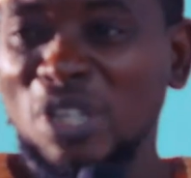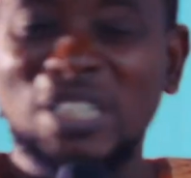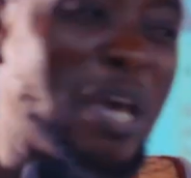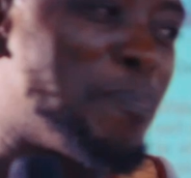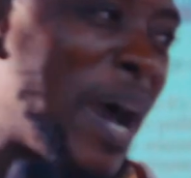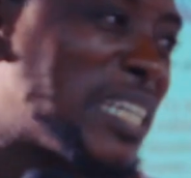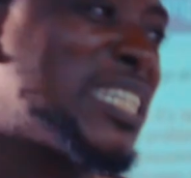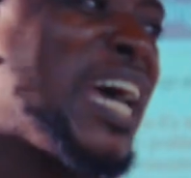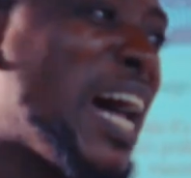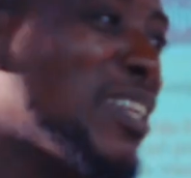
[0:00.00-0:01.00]
It's a
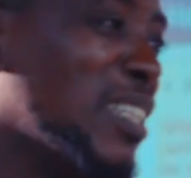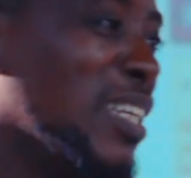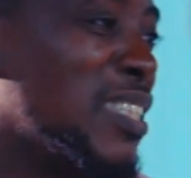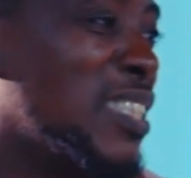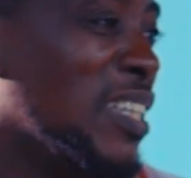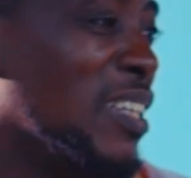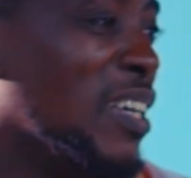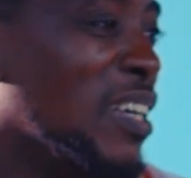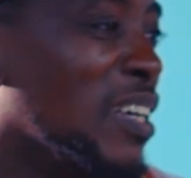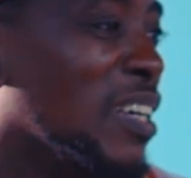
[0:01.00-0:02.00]
partial thing.
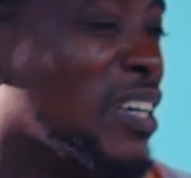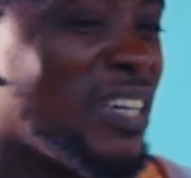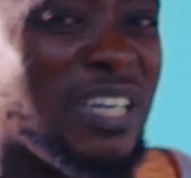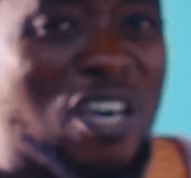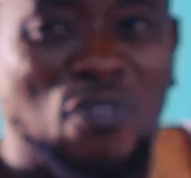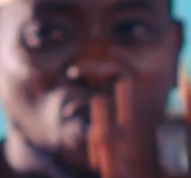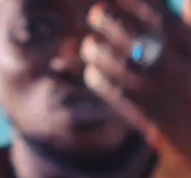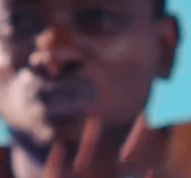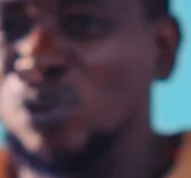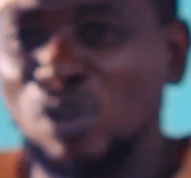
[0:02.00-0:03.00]
If
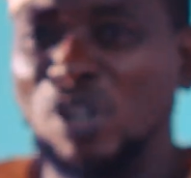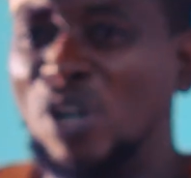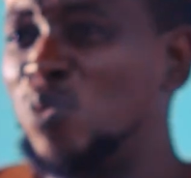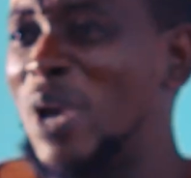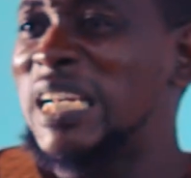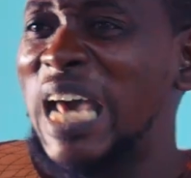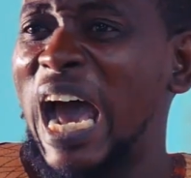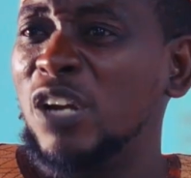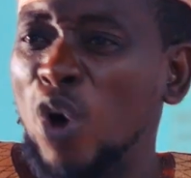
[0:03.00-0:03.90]
you, no, where there are